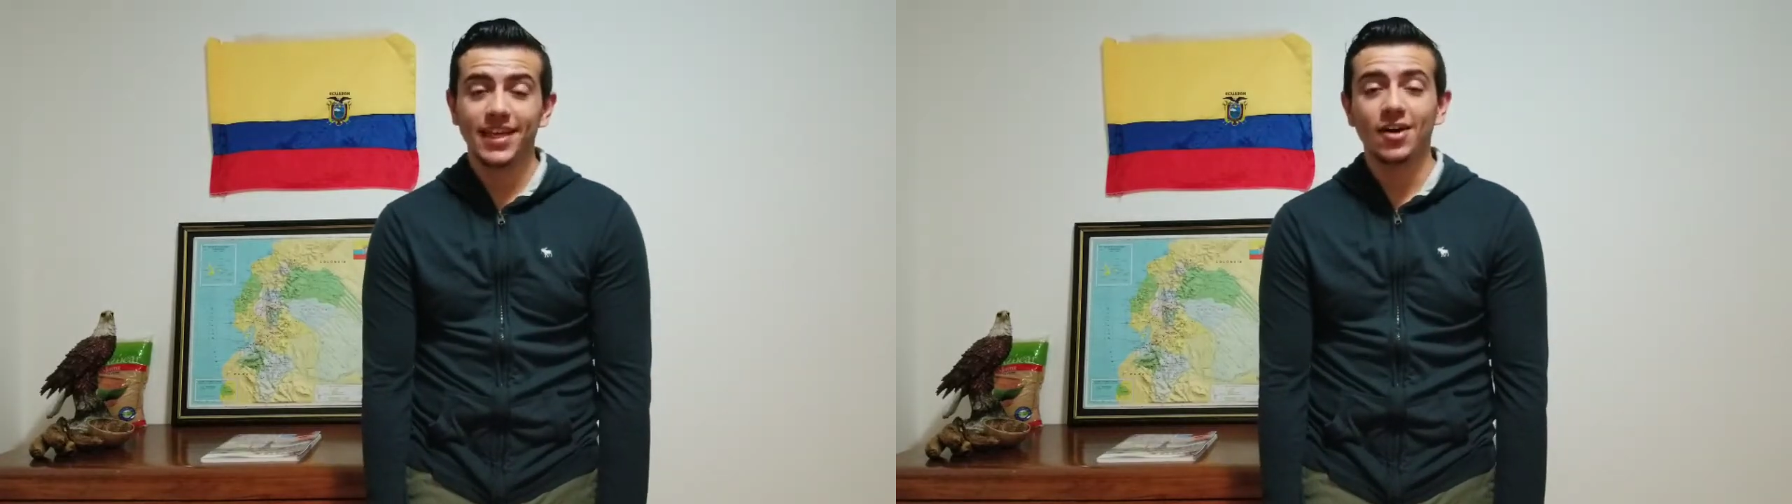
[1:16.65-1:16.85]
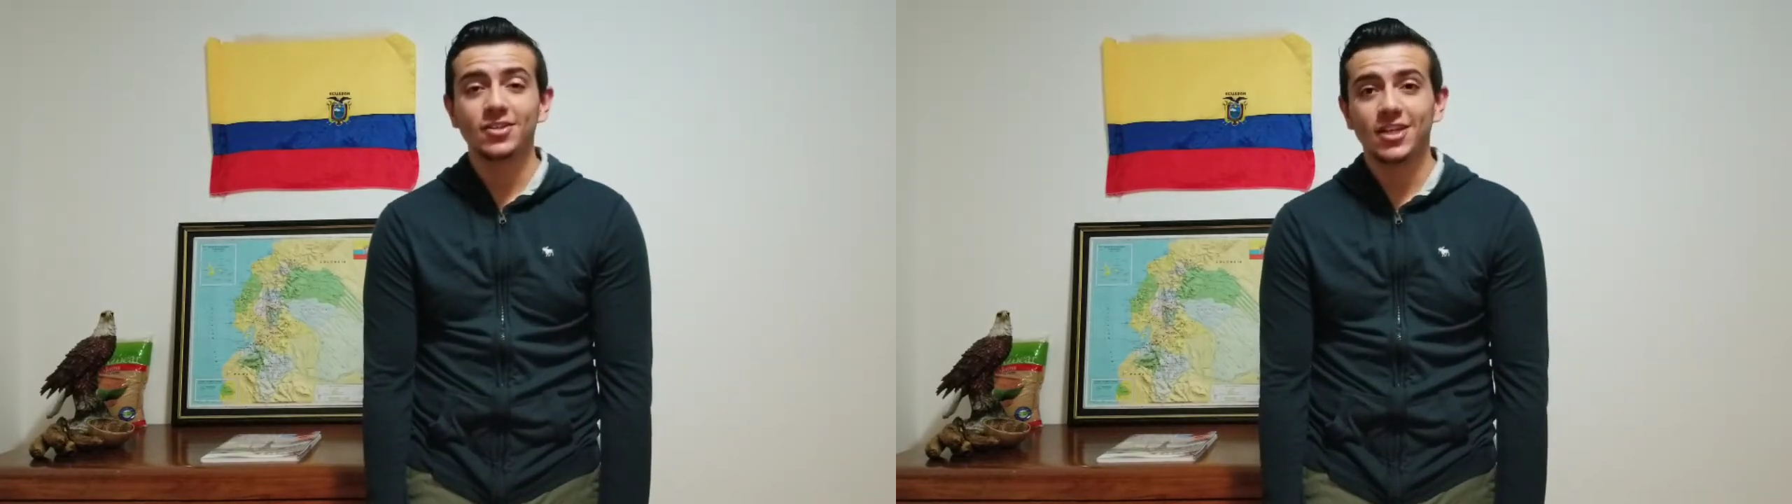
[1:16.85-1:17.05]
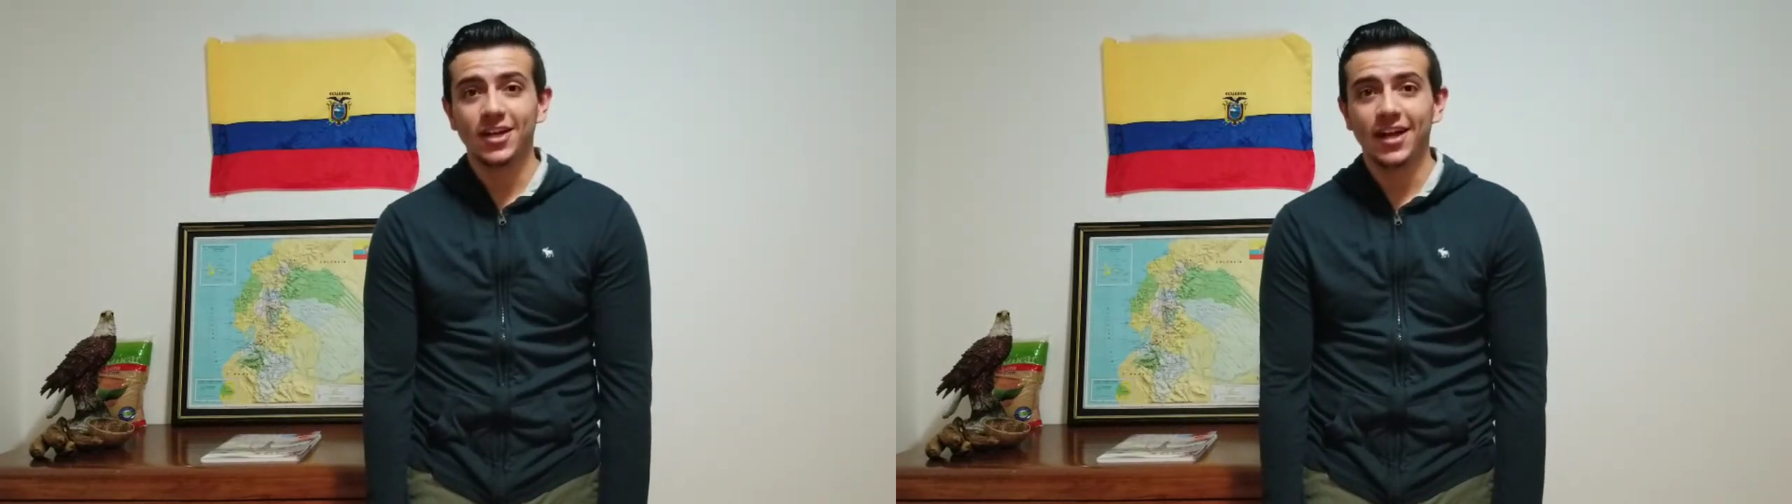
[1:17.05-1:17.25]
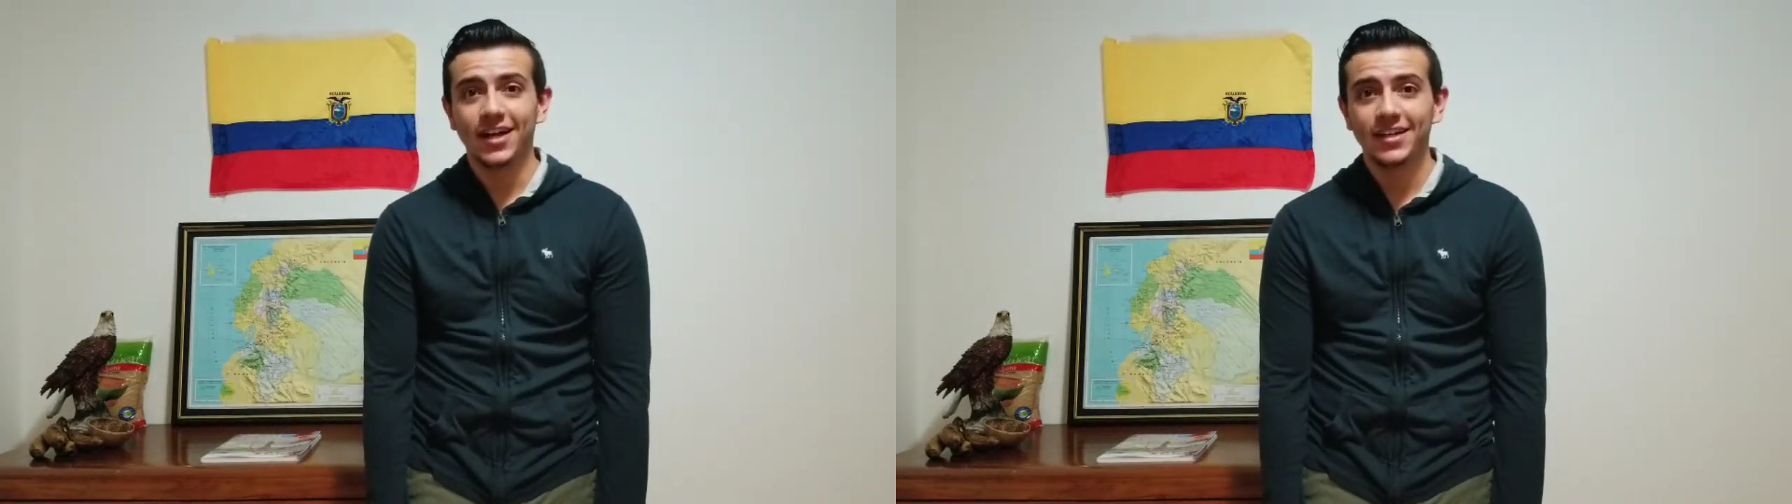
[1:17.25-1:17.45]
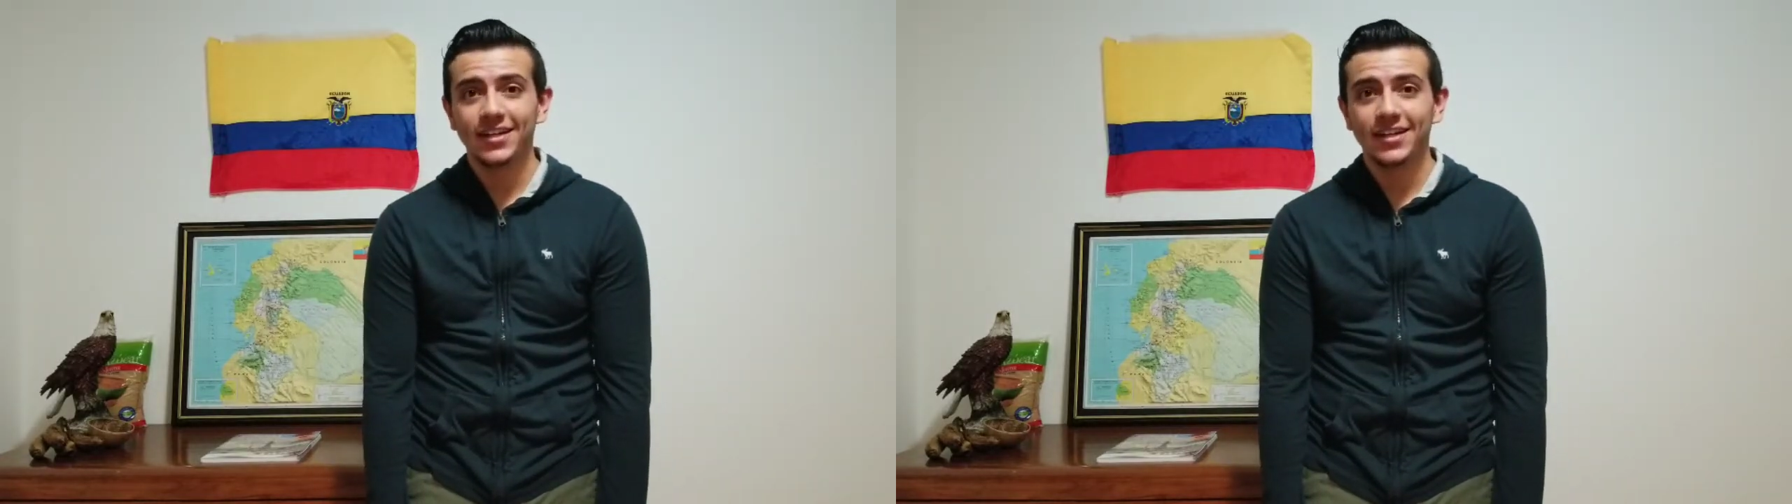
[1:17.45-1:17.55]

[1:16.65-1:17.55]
was good, huh?